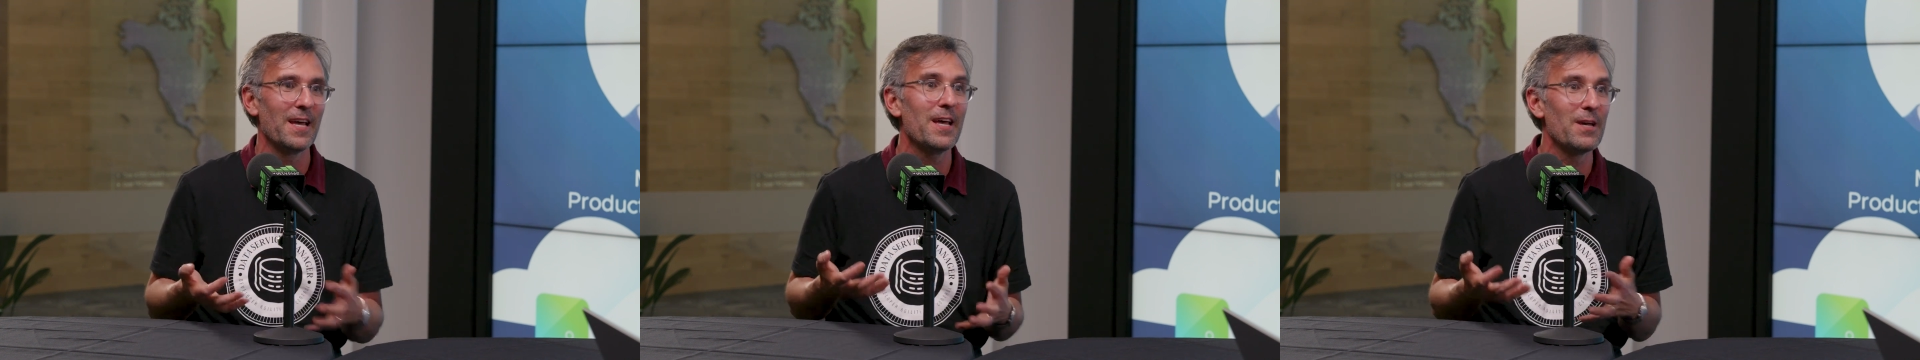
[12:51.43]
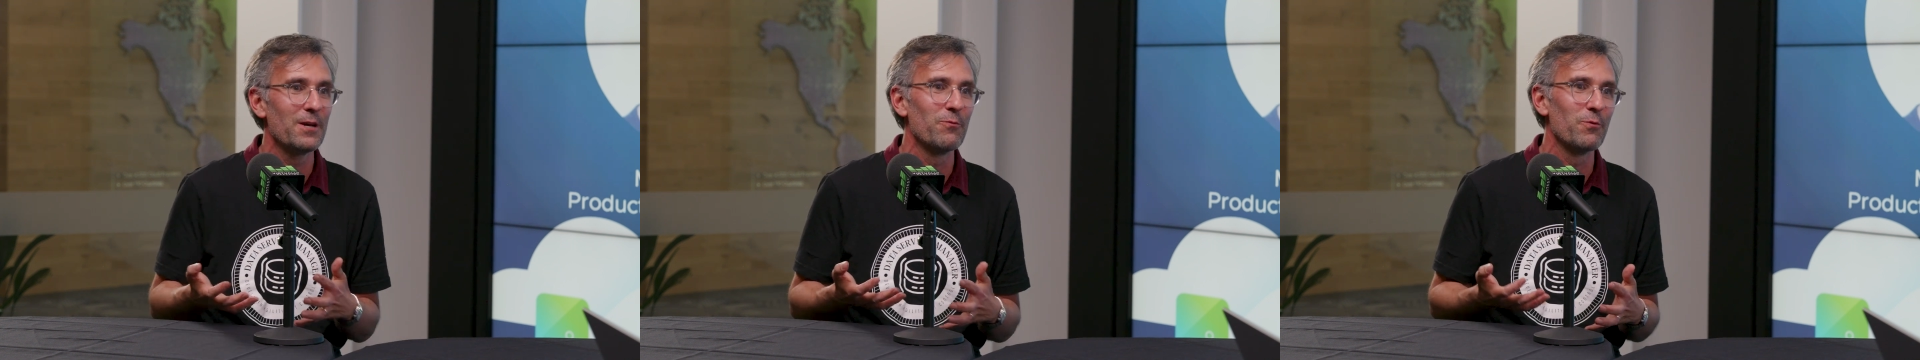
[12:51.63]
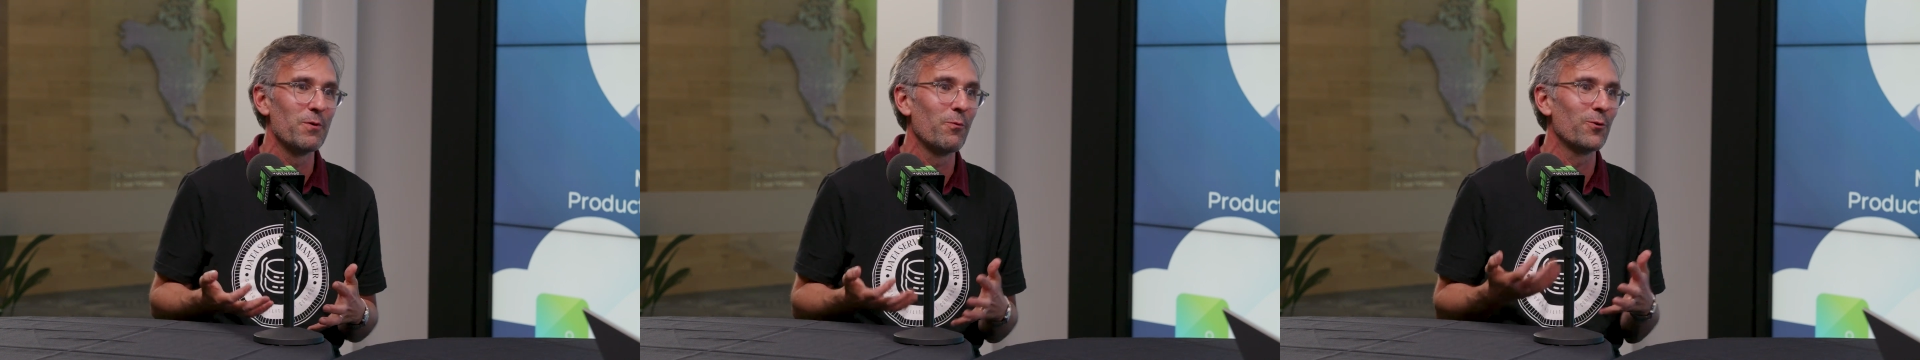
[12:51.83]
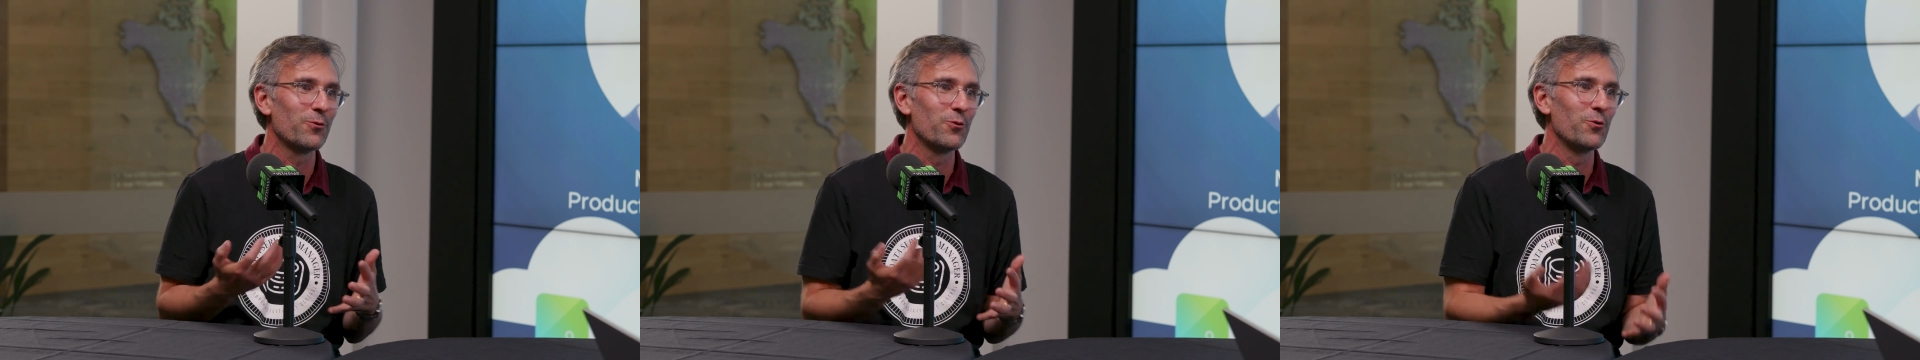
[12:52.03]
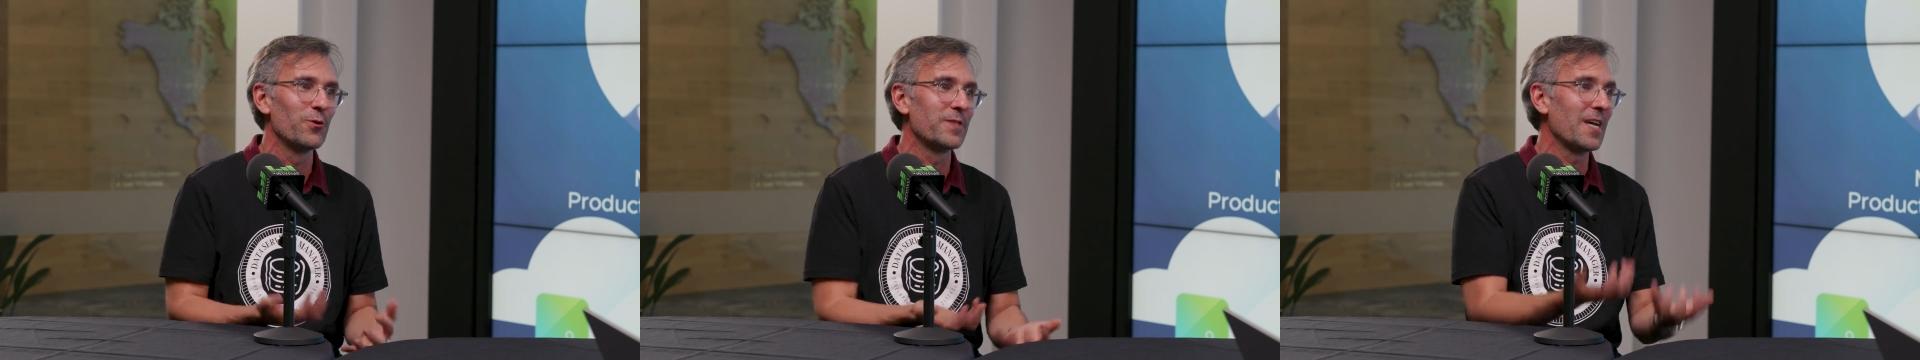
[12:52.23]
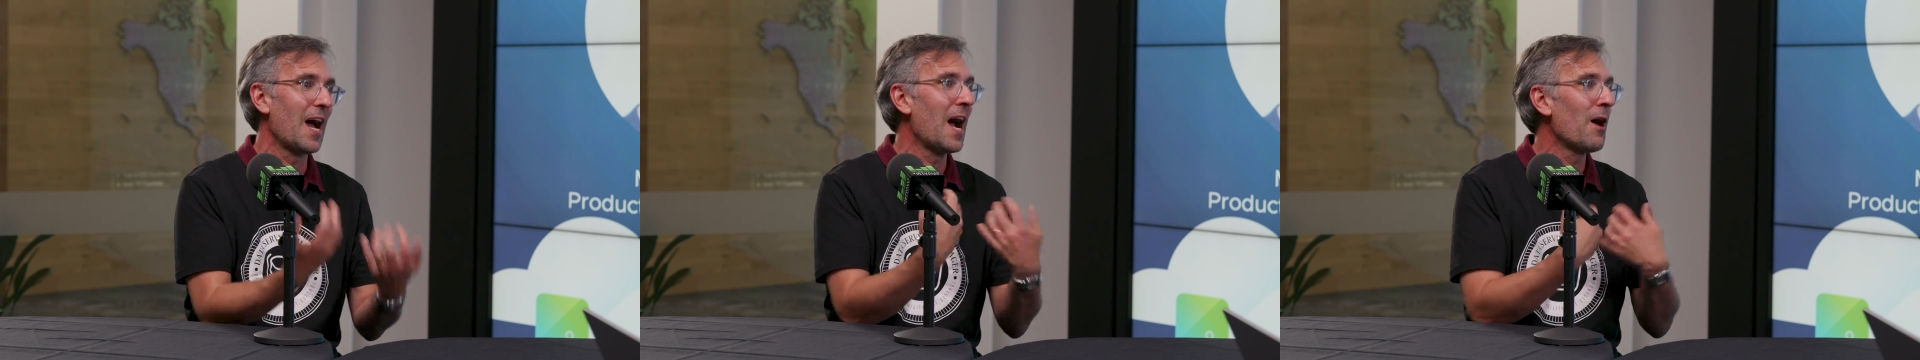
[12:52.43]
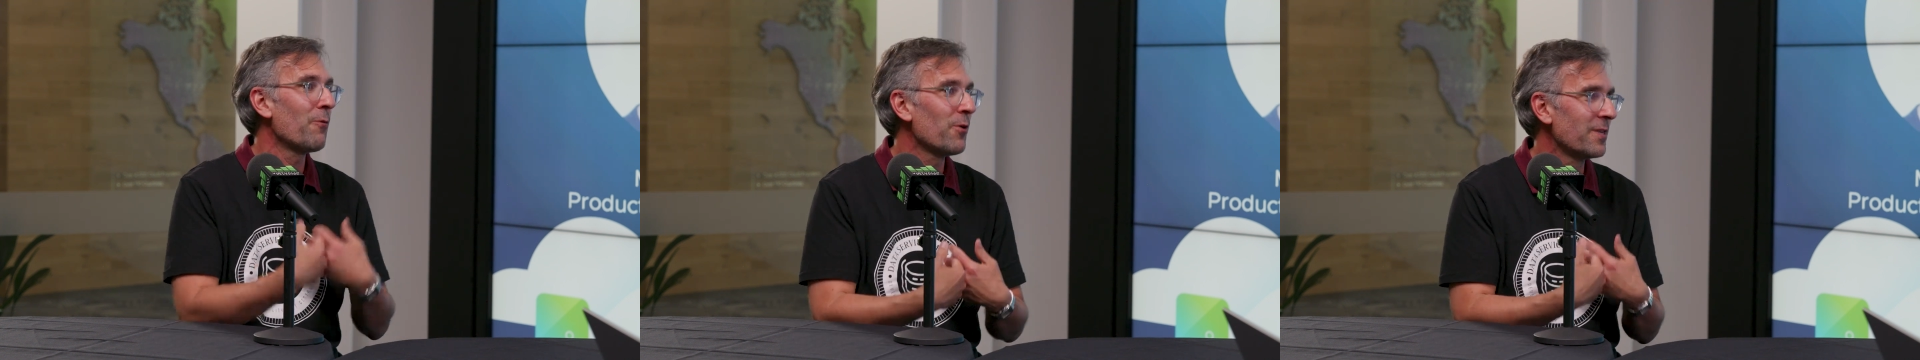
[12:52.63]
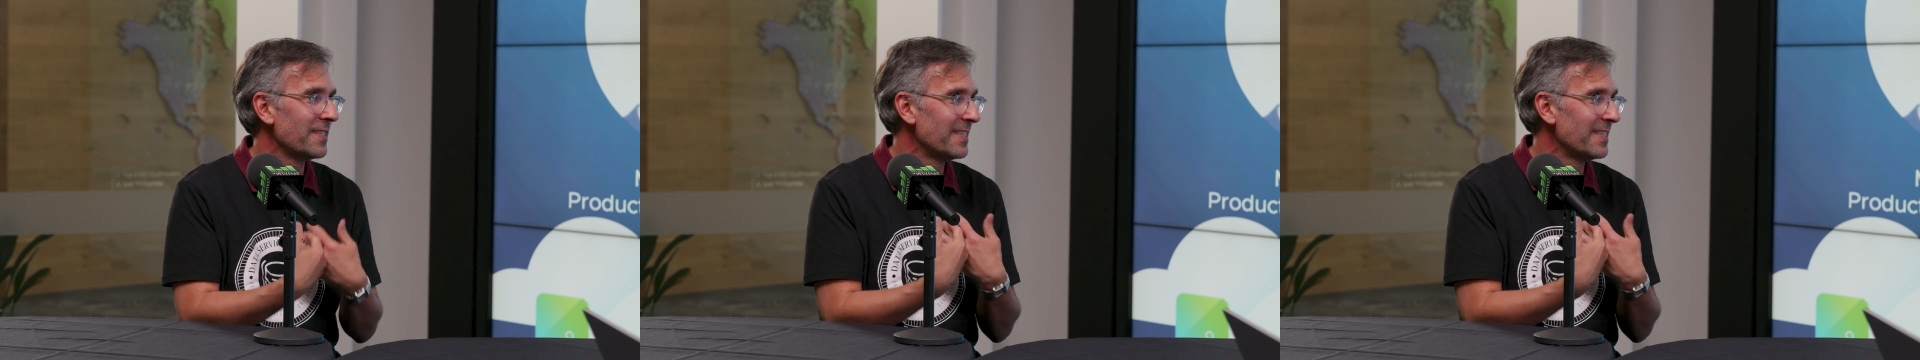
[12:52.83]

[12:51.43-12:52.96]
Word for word: hey, we want to use our